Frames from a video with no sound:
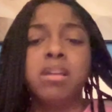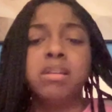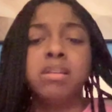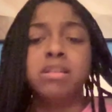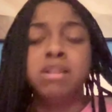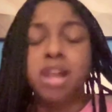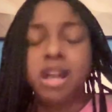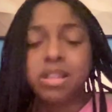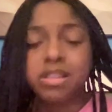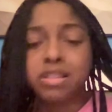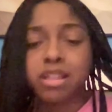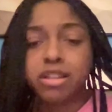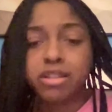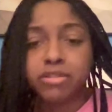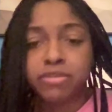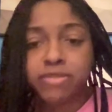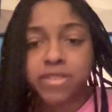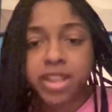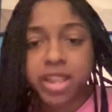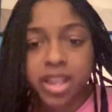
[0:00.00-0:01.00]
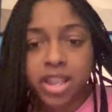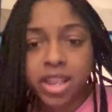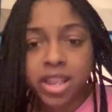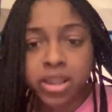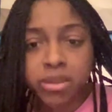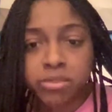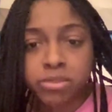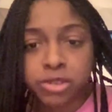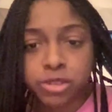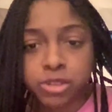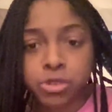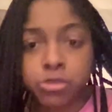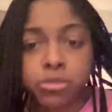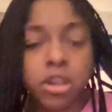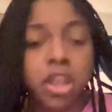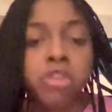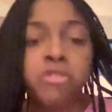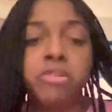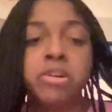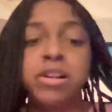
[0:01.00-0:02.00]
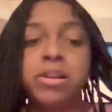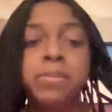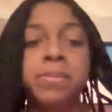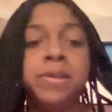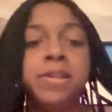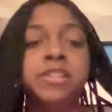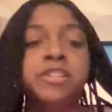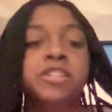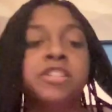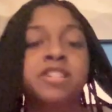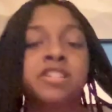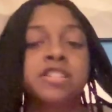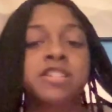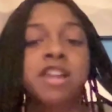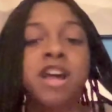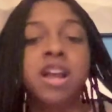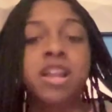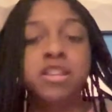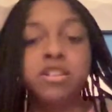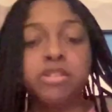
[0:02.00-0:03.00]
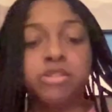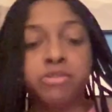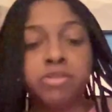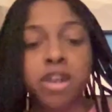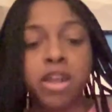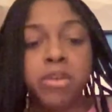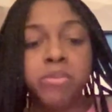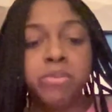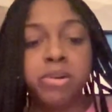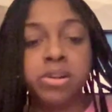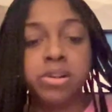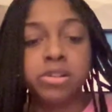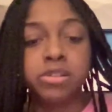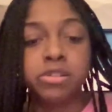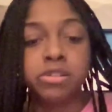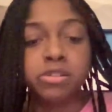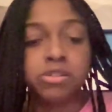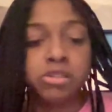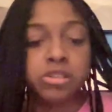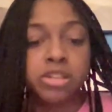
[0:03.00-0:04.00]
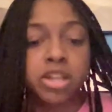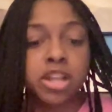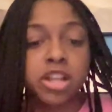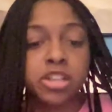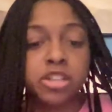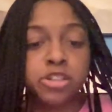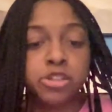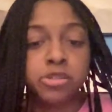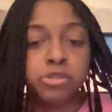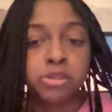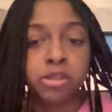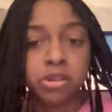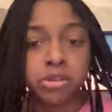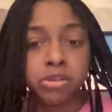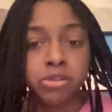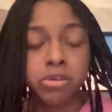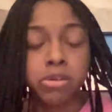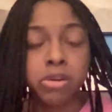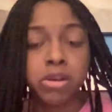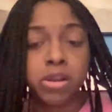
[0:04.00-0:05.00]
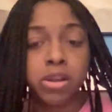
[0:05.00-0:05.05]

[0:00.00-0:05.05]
Let them fit in with you. They want to be just like you, they want to do the things you do.